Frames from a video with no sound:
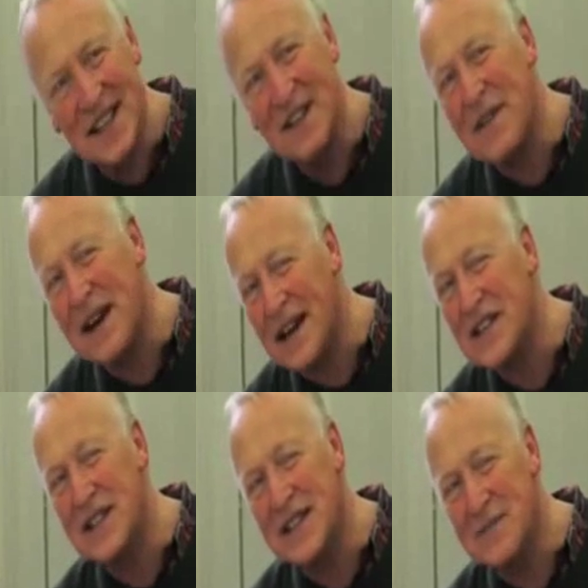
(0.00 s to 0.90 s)
It is my
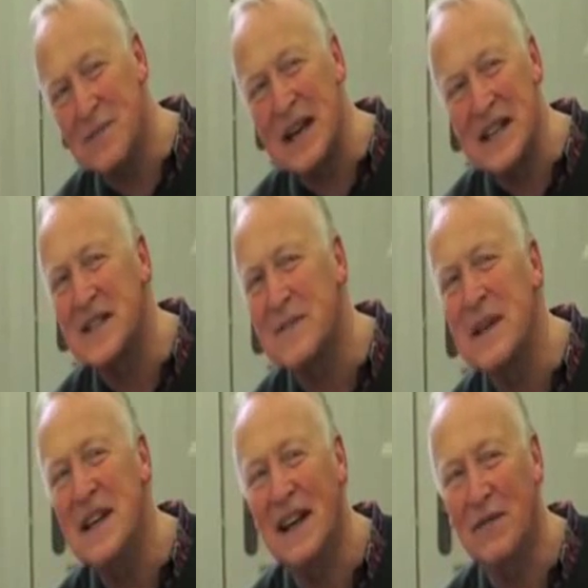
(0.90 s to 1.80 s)
duty to sort of put
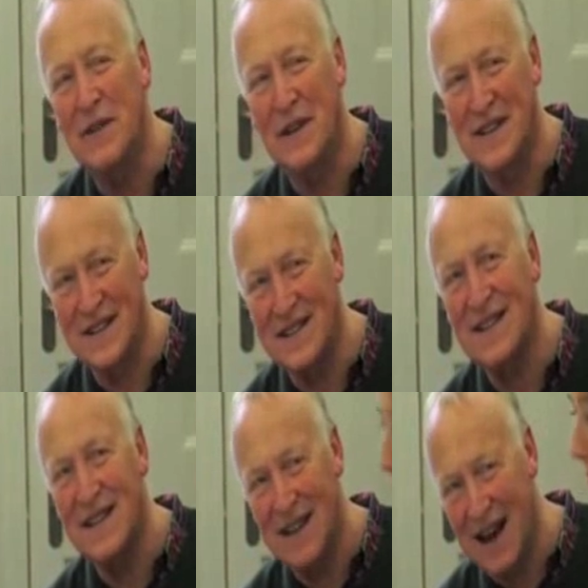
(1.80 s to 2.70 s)
my imprint on it,
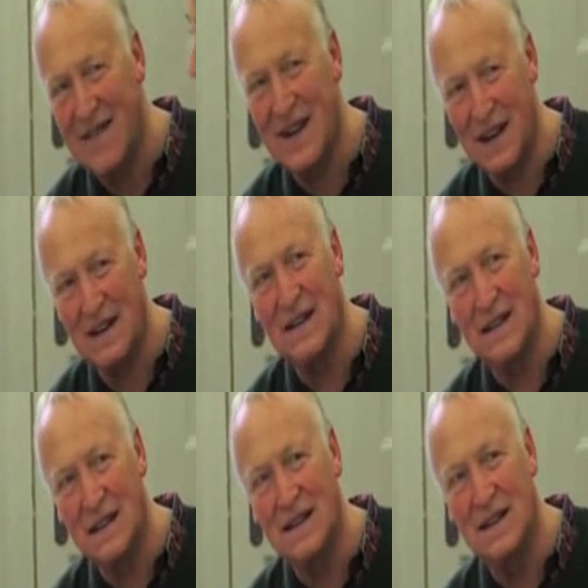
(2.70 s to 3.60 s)
but in a sense I
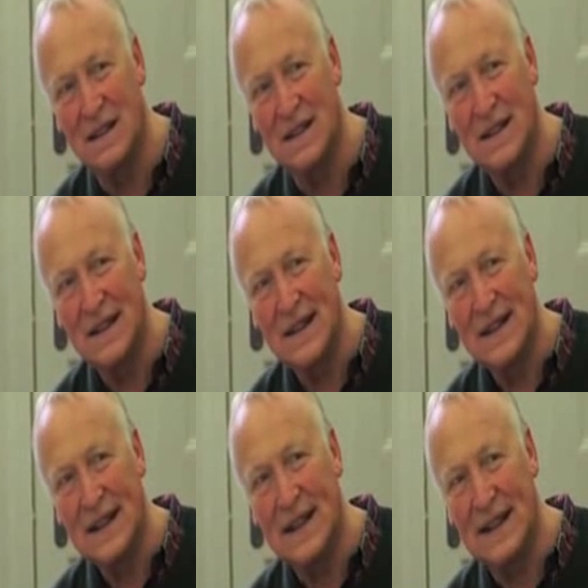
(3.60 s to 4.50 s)
almost
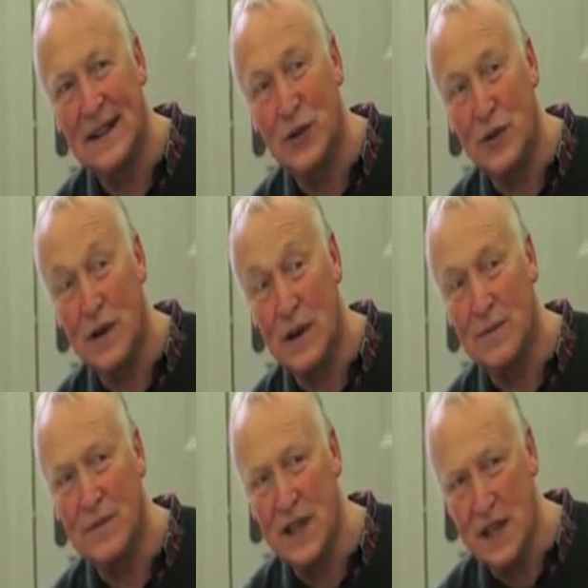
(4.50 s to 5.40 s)
don't want to, because I